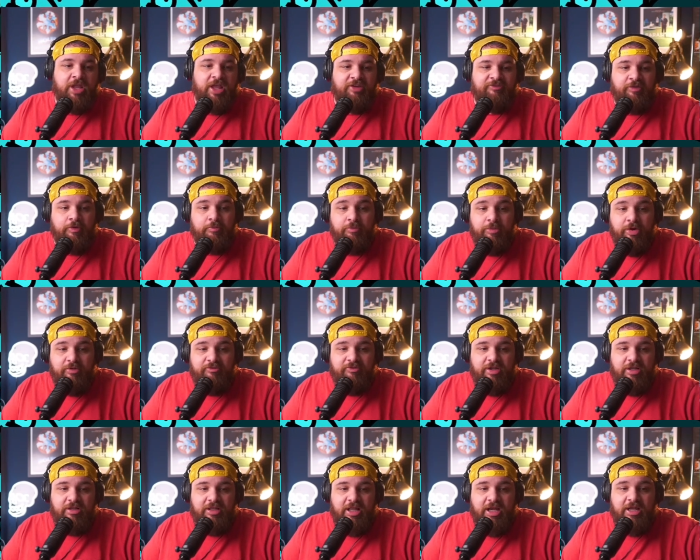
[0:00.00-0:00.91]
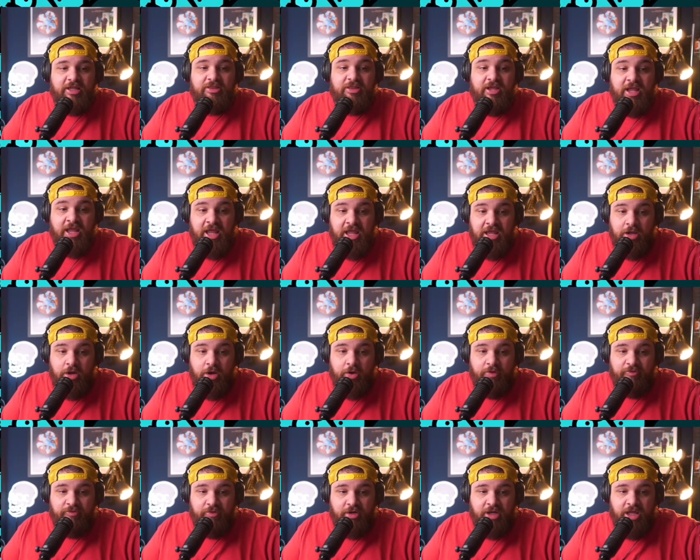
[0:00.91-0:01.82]
If a movie like The
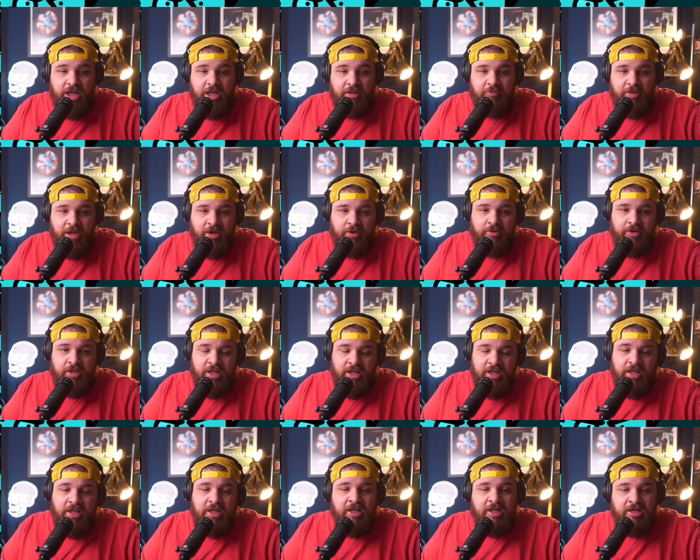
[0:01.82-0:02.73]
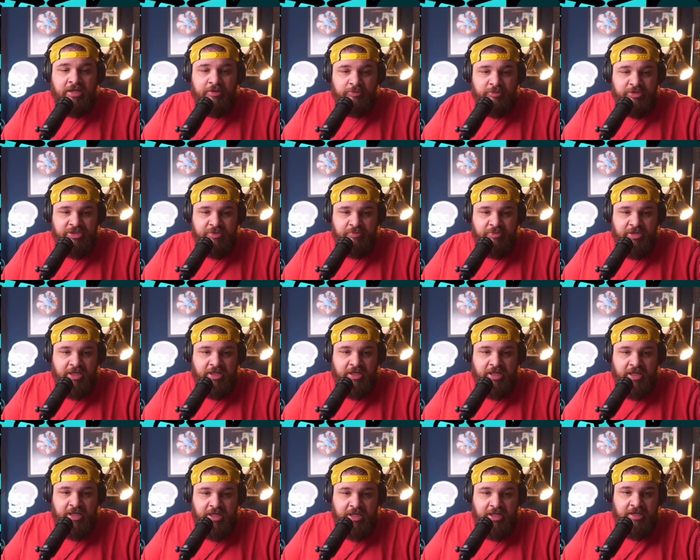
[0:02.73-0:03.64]
Hangover came out and it was a
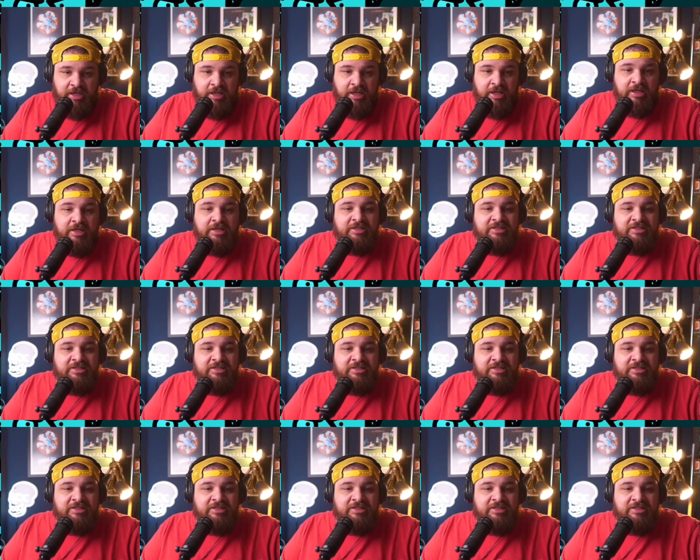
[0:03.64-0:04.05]
big hit,